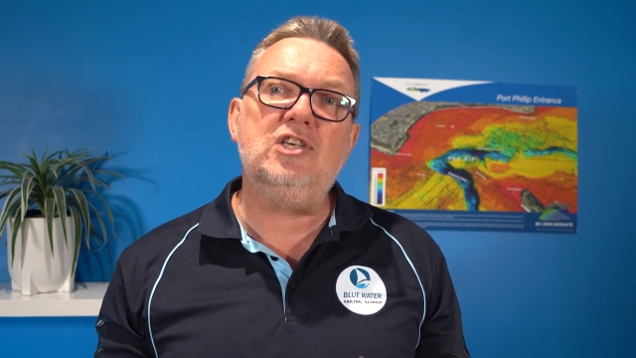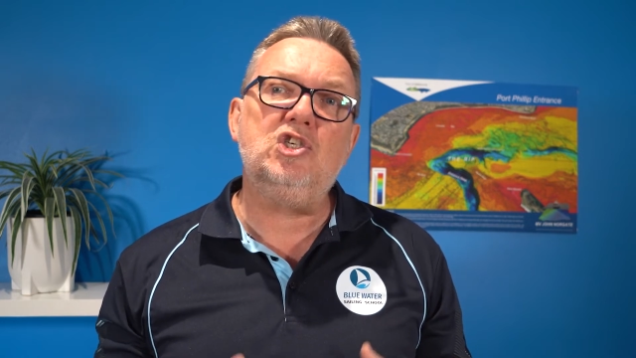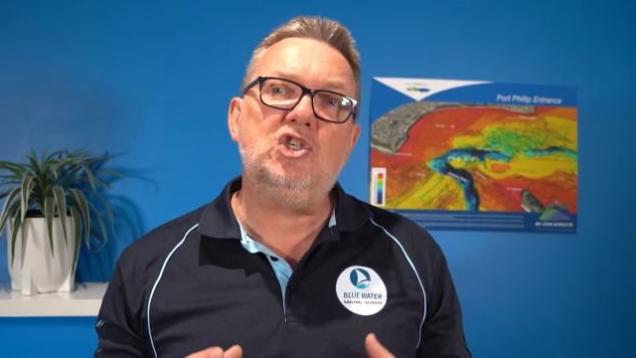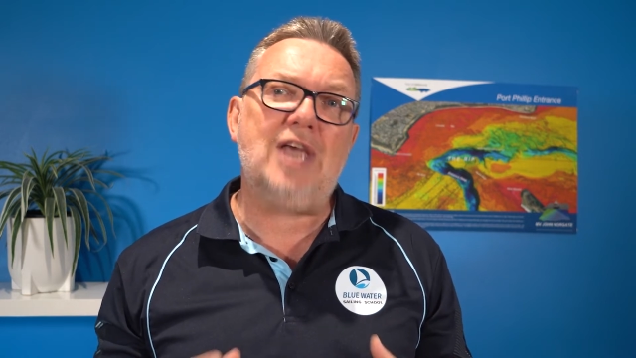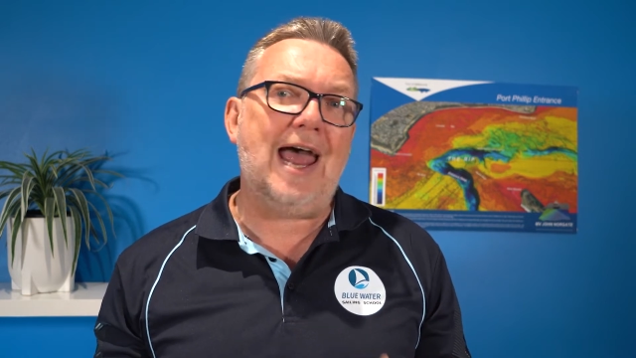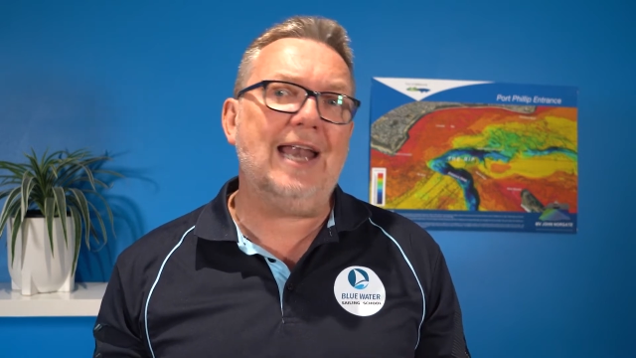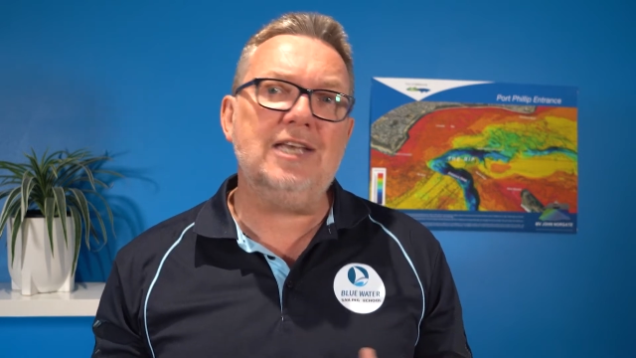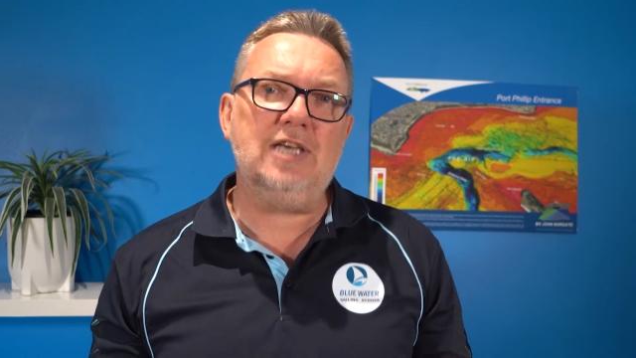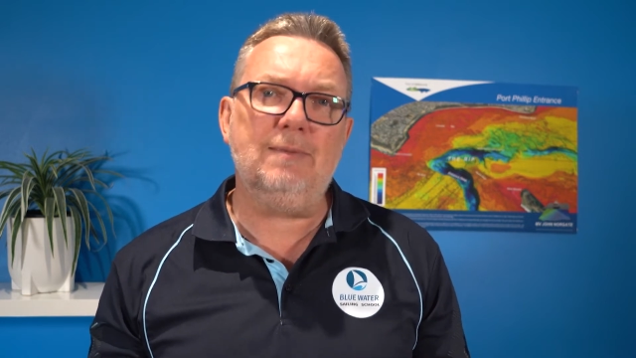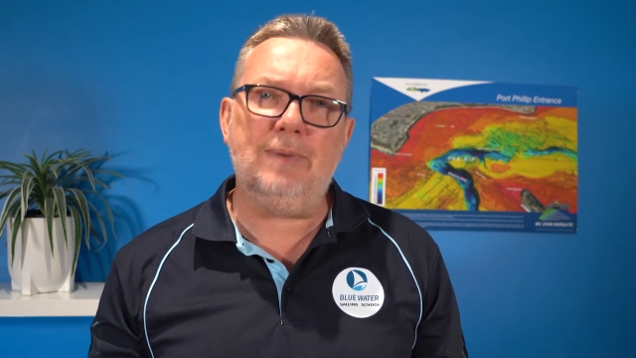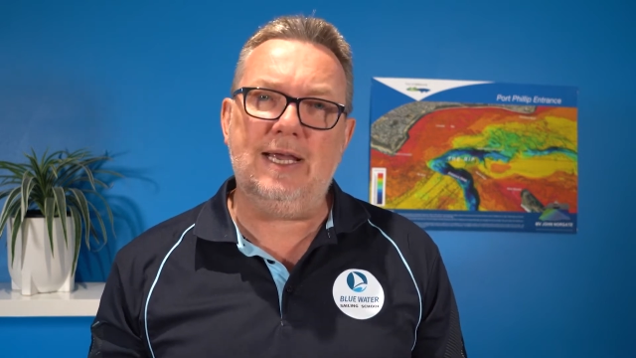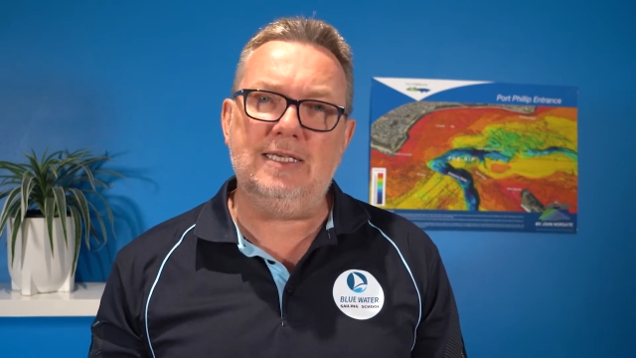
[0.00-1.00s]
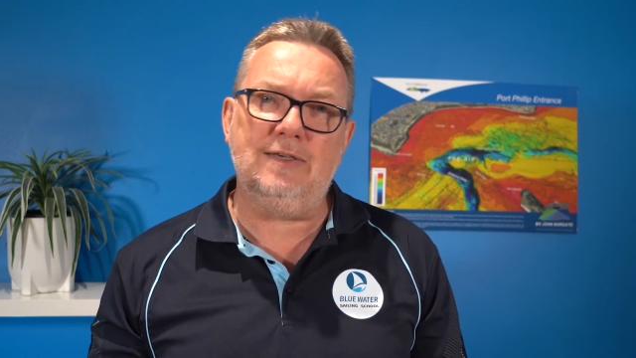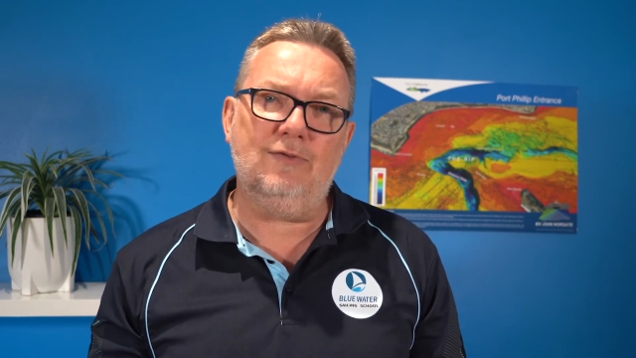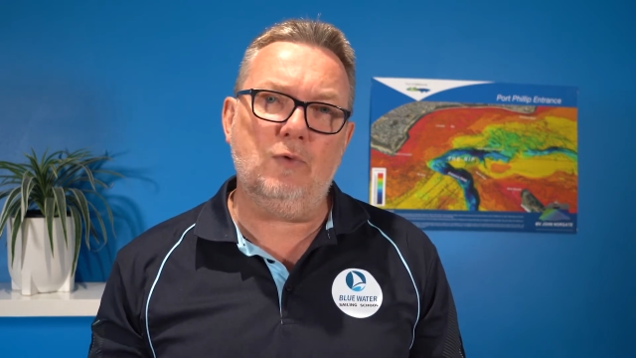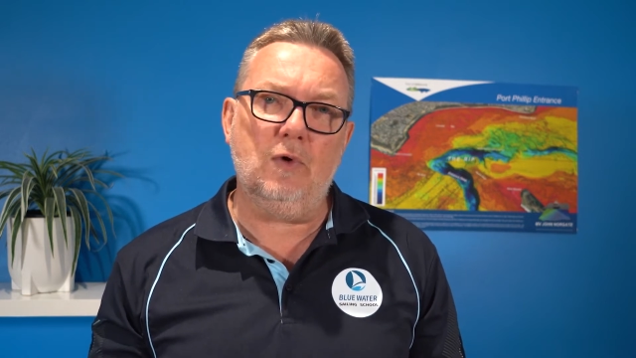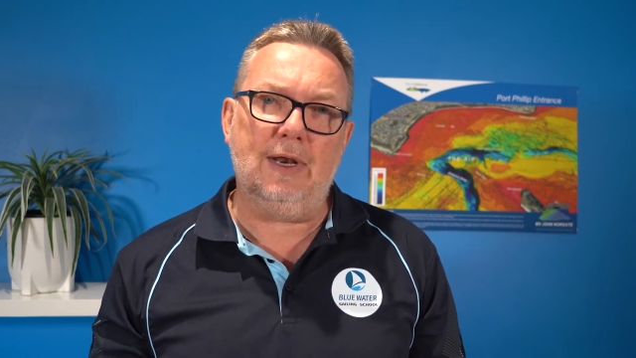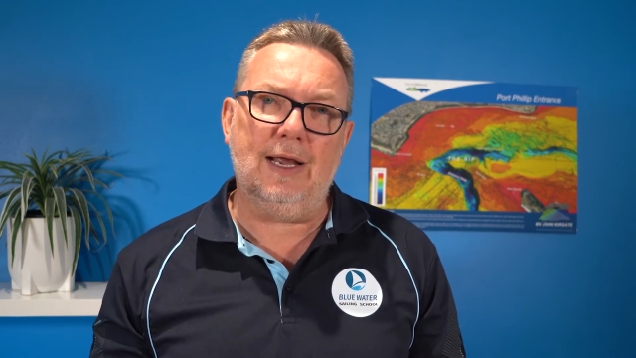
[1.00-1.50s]
challenging piece of
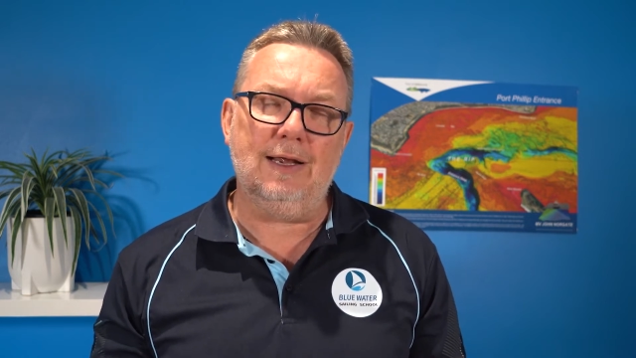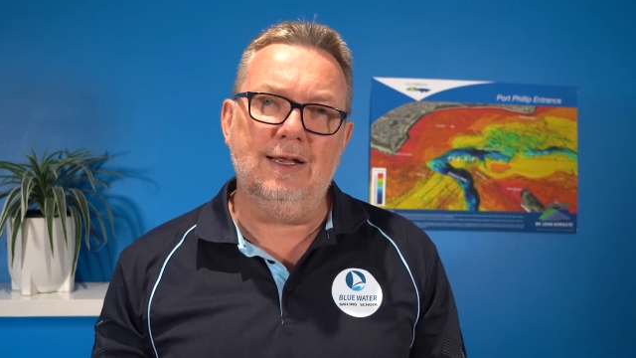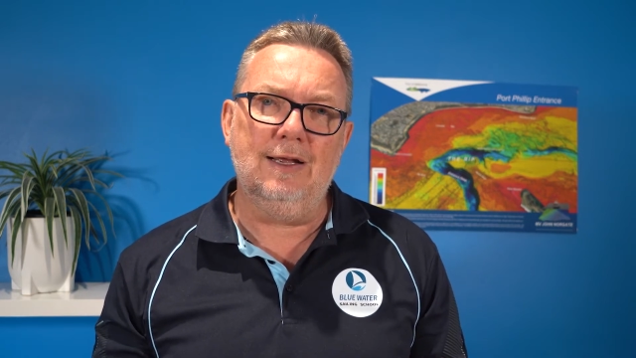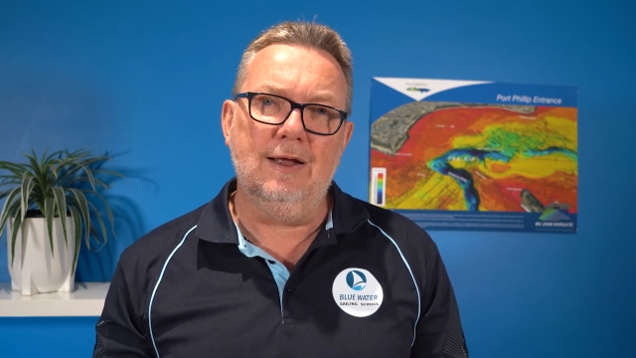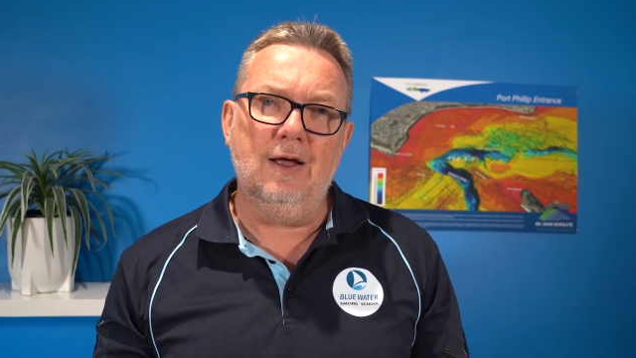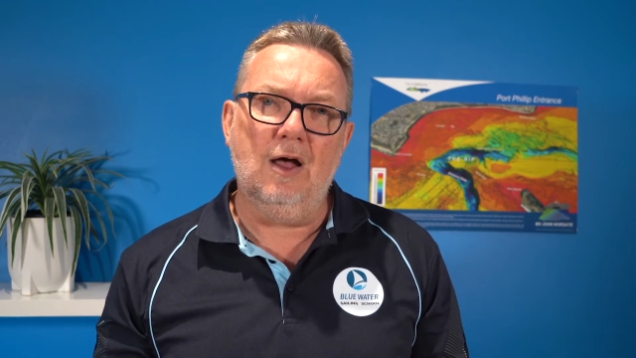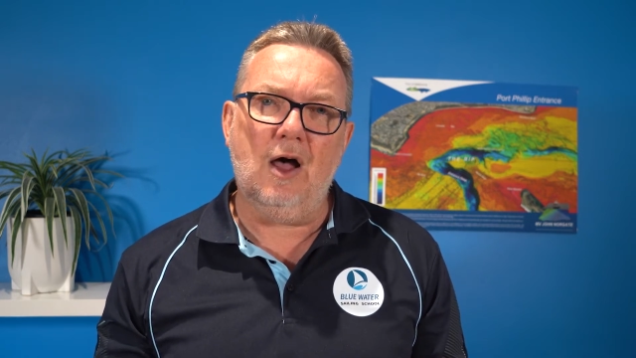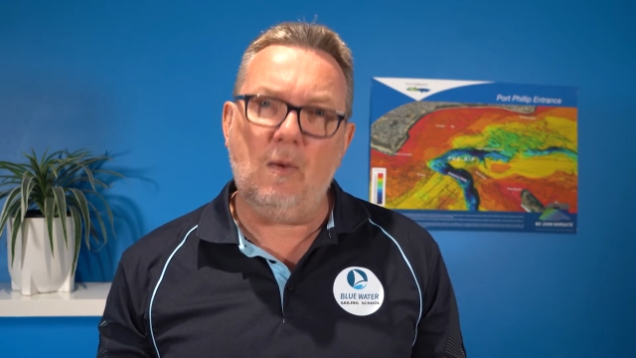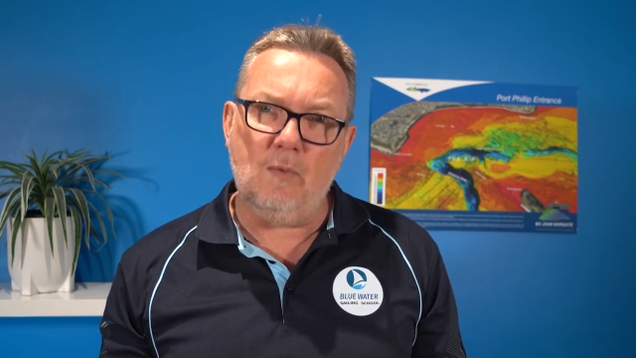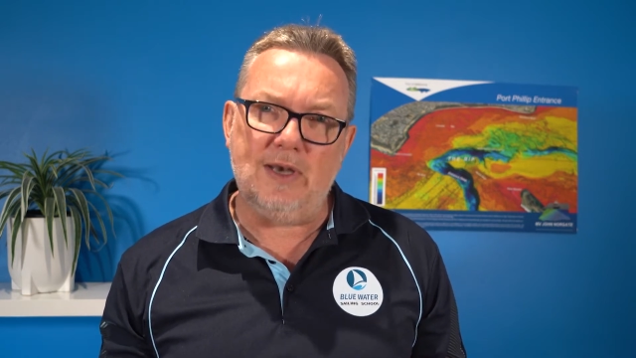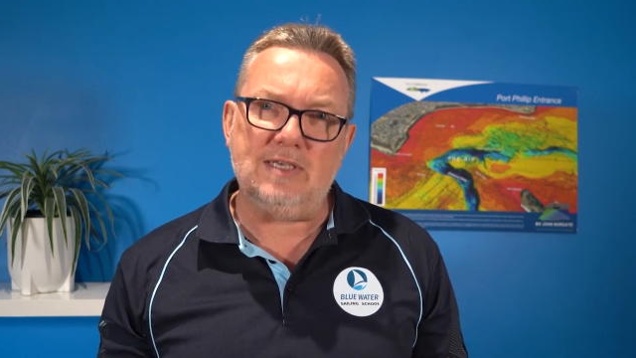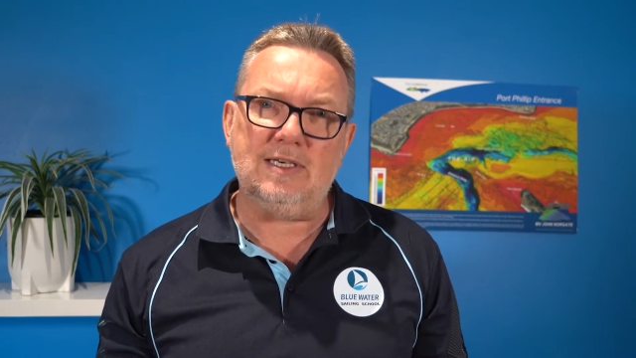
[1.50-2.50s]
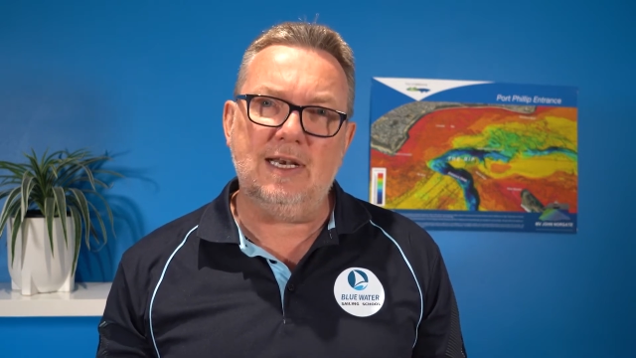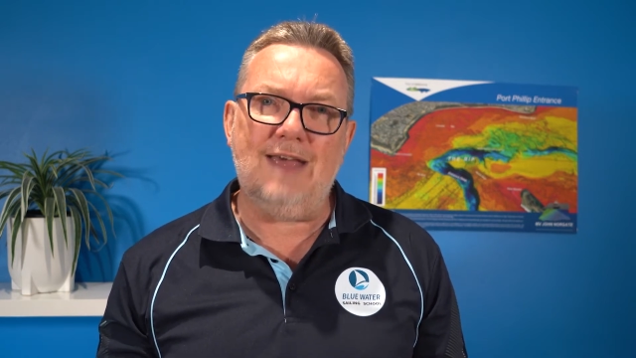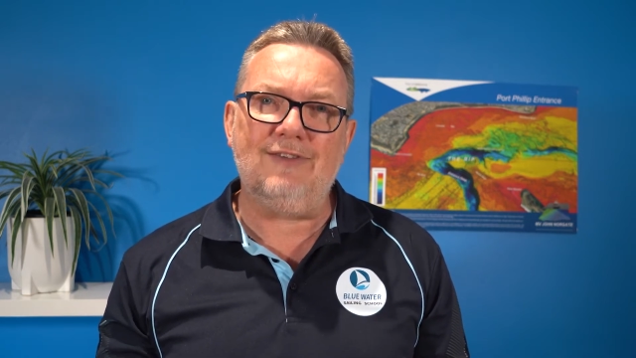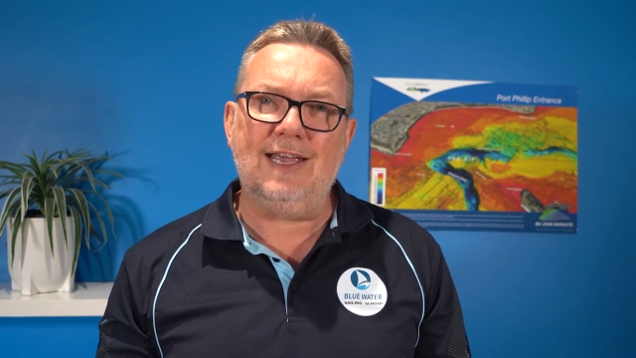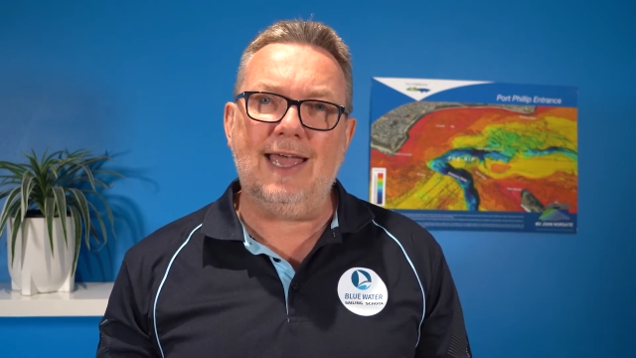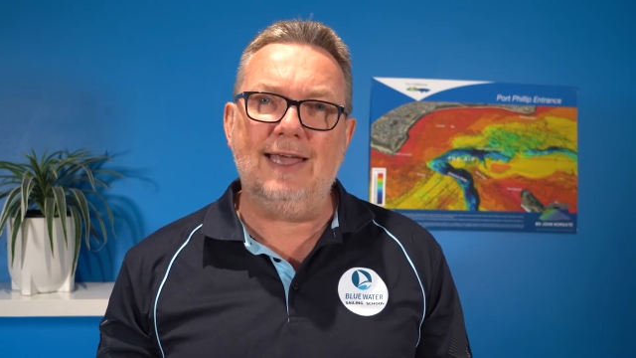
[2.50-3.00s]
water on which to
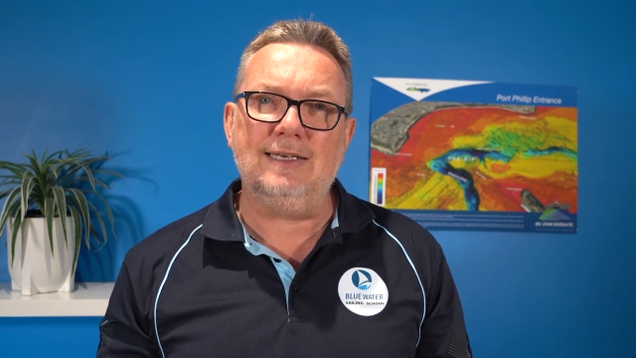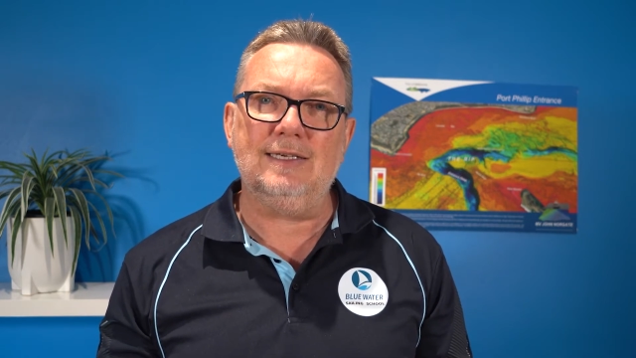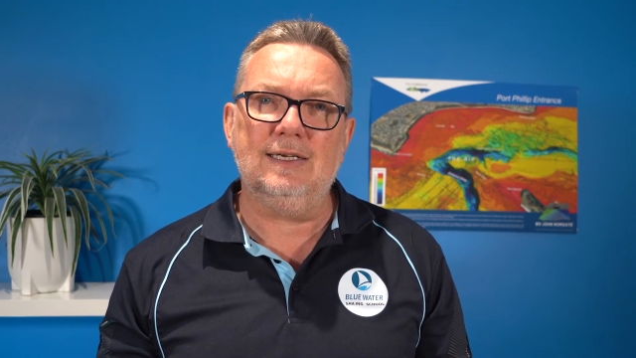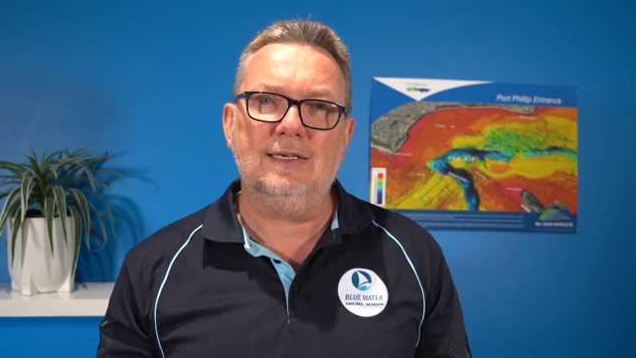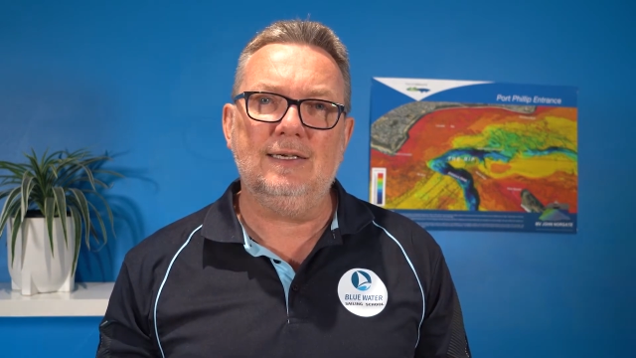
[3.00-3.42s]
navigate.